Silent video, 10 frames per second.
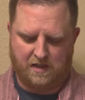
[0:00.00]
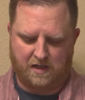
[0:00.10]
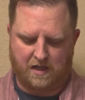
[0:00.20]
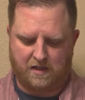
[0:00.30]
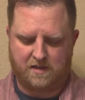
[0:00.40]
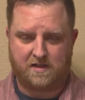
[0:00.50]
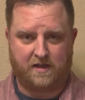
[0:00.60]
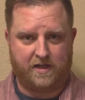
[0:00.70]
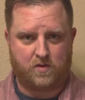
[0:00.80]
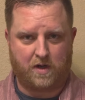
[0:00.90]
Uh,
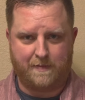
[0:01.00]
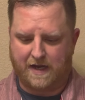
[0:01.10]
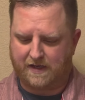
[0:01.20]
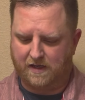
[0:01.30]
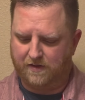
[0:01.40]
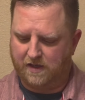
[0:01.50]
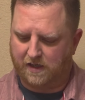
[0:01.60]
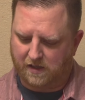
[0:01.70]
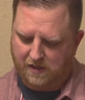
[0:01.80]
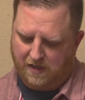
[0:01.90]
slides right back in
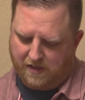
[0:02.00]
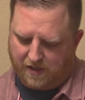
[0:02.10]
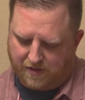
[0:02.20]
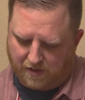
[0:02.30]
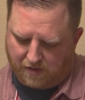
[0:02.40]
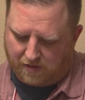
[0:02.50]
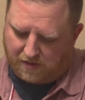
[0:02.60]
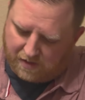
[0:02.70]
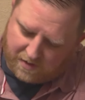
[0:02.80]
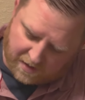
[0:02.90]
there. And then
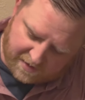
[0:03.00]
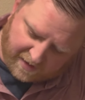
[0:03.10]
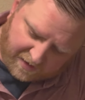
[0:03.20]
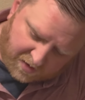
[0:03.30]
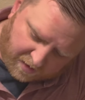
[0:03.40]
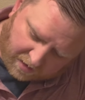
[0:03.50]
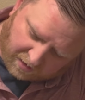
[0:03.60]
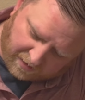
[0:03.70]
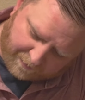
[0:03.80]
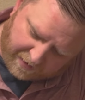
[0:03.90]
it does like sort of
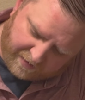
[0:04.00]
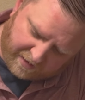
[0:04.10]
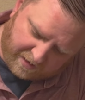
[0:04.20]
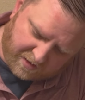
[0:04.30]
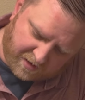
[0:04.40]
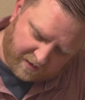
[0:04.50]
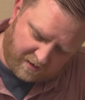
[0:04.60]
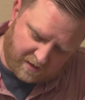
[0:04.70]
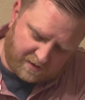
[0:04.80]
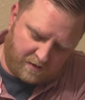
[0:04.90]
clip in there so that
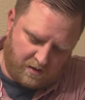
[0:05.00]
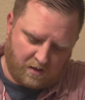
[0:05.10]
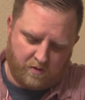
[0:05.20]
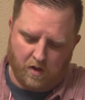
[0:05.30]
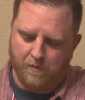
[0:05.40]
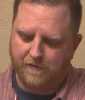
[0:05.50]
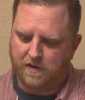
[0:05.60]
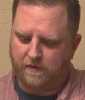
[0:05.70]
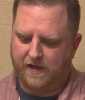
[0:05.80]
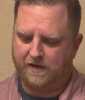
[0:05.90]
it doesn't, you know, go
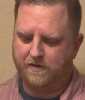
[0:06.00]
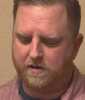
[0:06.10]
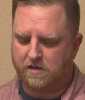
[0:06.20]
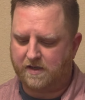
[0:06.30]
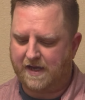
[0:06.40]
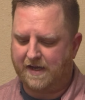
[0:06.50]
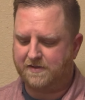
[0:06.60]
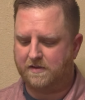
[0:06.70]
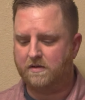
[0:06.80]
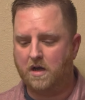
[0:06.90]
moving around or your
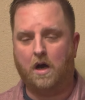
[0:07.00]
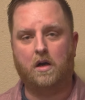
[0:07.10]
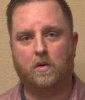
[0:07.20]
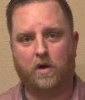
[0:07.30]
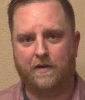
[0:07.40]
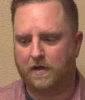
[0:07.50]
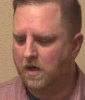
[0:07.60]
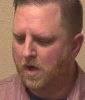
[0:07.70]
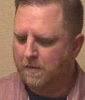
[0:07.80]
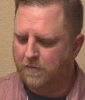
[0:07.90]
cats or dog or
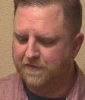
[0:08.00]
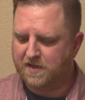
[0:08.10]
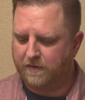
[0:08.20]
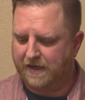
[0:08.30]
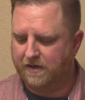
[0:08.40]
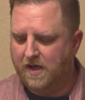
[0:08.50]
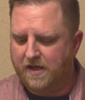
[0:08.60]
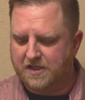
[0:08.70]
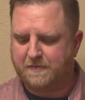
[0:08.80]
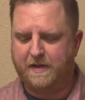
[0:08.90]
whatever moves it around.
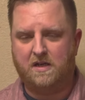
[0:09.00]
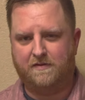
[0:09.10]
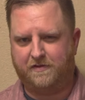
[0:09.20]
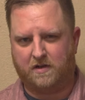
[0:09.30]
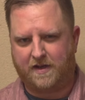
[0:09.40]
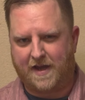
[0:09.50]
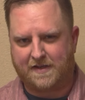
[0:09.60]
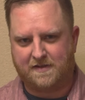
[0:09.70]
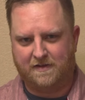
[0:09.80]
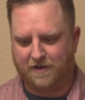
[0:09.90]
And speaking of your
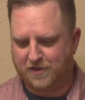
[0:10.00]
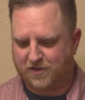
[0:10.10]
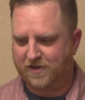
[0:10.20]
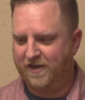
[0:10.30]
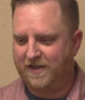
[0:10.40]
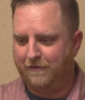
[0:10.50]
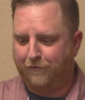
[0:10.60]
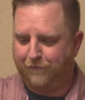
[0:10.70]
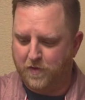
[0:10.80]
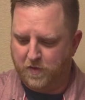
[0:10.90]
cats and dogs trying to get
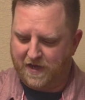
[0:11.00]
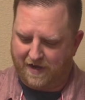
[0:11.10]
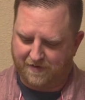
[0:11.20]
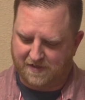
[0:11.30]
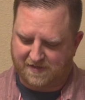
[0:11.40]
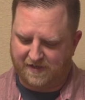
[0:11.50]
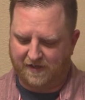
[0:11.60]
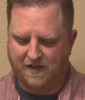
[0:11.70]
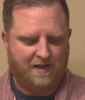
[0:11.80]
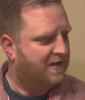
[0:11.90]
food out of this thing,